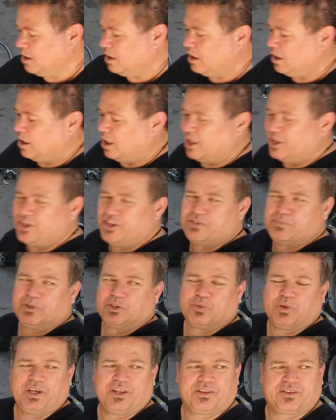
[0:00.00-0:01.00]
I use
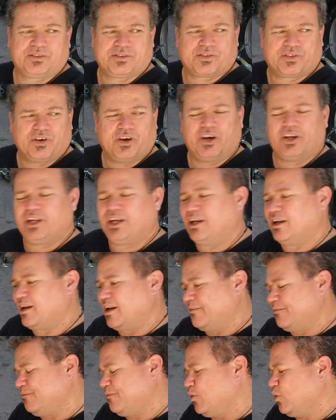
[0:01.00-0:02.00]
between 30
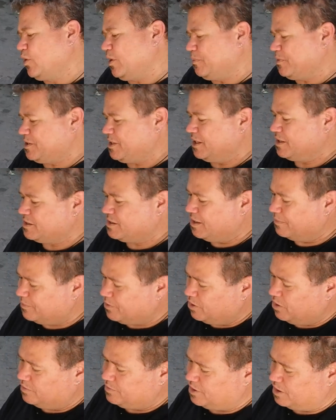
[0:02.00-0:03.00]
and 40%.
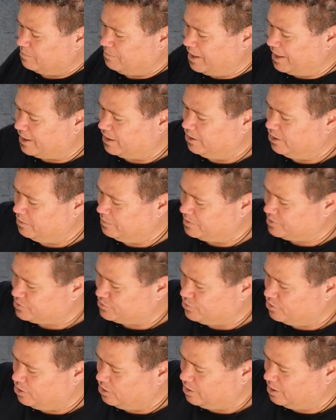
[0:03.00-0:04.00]
Sometimes you can make it a little bit
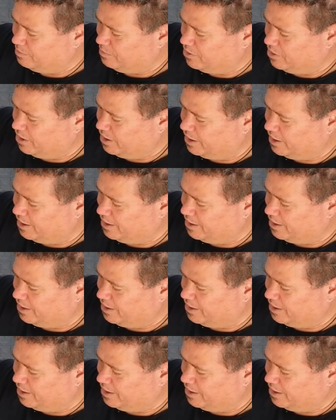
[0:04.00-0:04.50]
stronger by